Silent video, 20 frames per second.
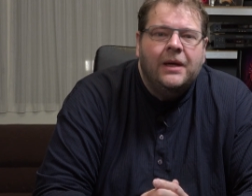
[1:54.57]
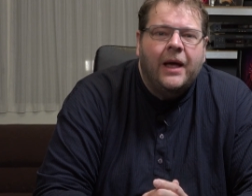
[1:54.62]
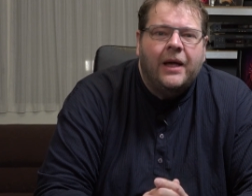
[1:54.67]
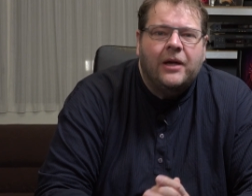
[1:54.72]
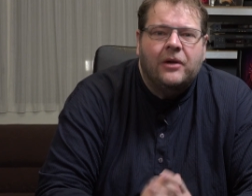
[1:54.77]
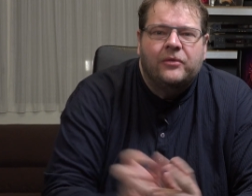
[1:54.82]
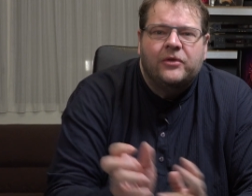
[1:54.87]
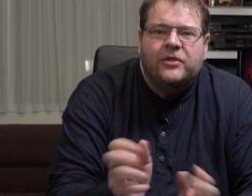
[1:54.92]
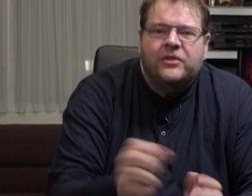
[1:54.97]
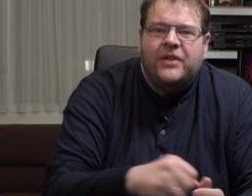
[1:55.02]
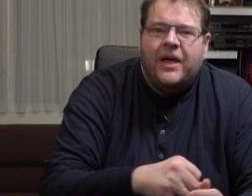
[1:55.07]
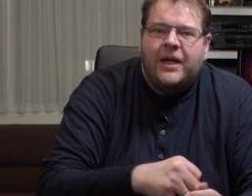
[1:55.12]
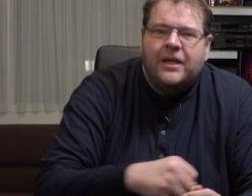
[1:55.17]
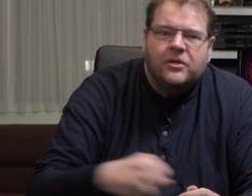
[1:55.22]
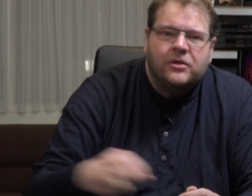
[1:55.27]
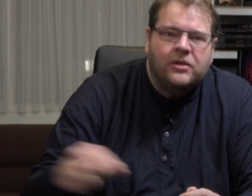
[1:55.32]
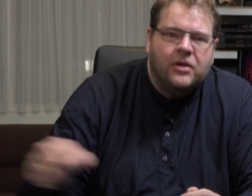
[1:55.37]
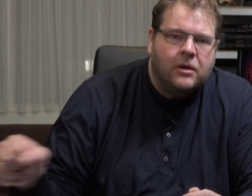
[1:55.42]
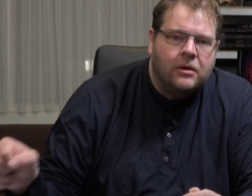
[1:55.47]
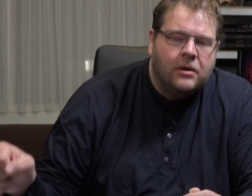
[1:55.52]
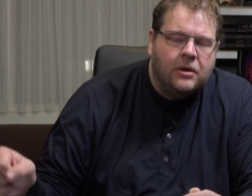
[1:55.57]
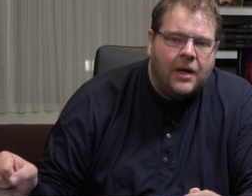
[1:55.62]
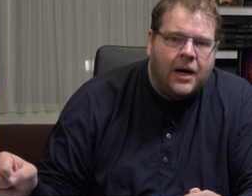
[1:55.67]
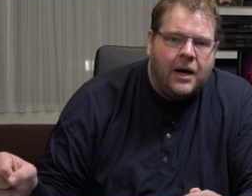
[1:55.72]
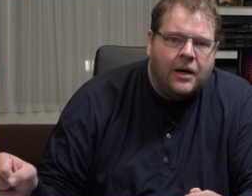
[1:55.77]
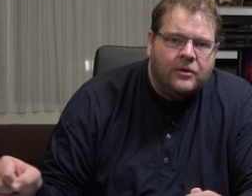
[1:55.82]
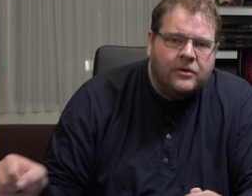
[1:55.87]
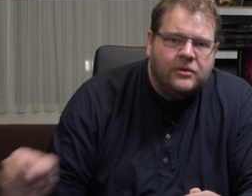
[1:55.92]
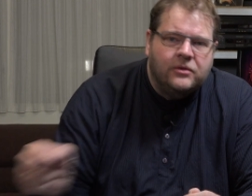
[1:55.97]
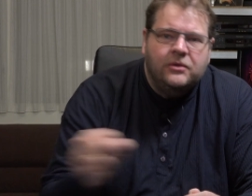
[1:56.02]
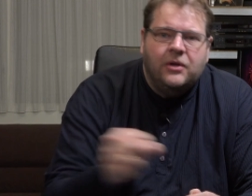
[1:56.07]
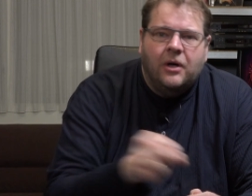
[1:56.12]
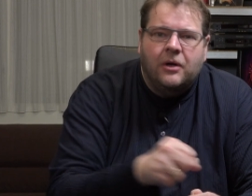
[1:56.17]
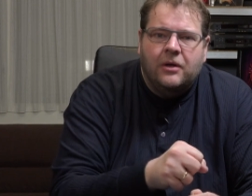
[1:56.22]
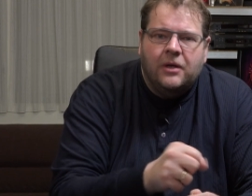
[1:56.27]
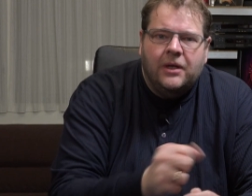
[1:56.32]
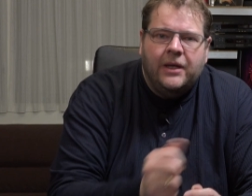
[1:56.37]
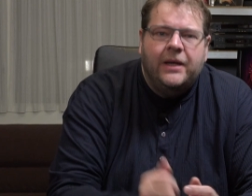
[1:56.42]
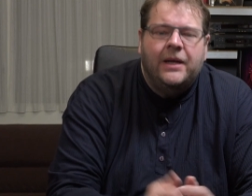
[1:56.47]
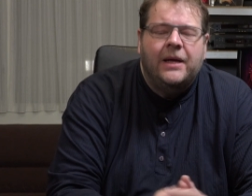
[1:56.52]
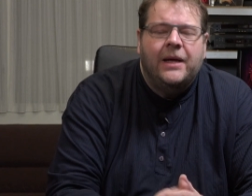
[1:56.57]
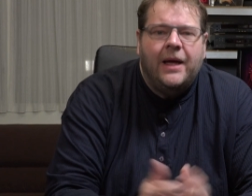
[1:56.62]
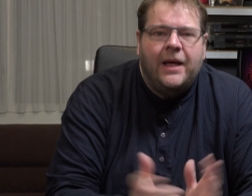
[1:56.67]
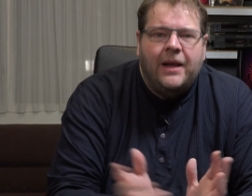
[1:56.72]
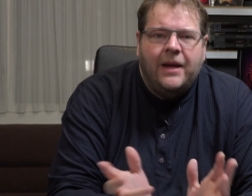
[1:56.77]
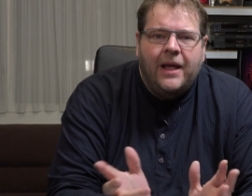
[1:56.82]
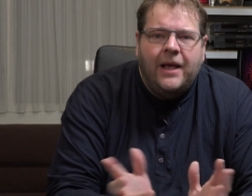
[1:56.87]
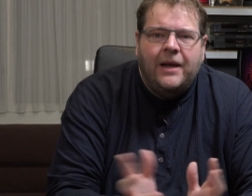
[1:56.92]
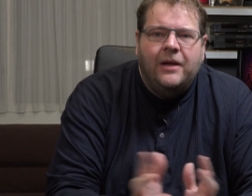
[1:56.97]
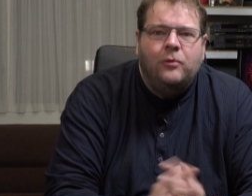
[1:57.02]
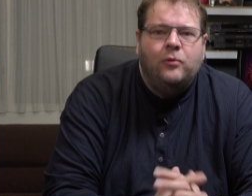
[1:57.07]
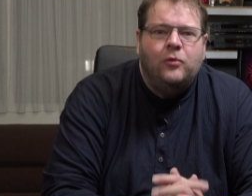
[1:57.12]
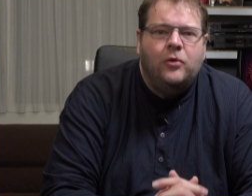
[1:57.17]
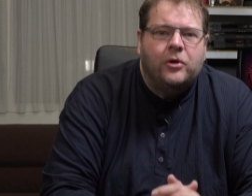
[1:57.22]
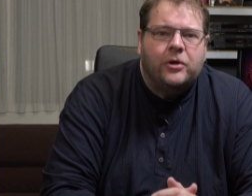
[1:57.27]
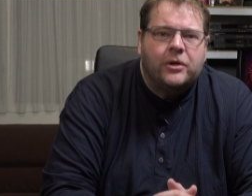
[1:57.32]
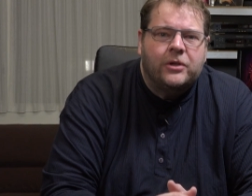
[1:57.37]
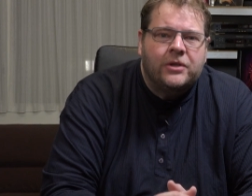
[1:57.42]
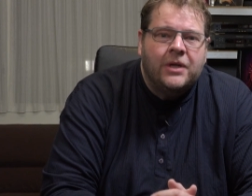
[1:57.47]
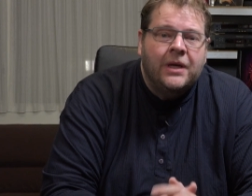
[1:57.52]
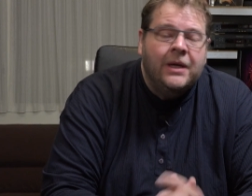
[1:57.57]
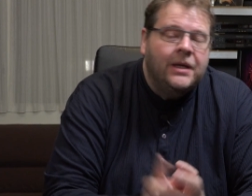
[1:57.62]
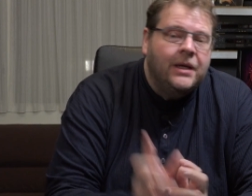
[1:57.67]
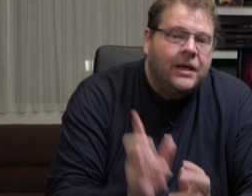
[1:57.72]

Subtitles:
And you have to take the dongle out, dongle in again, and it works.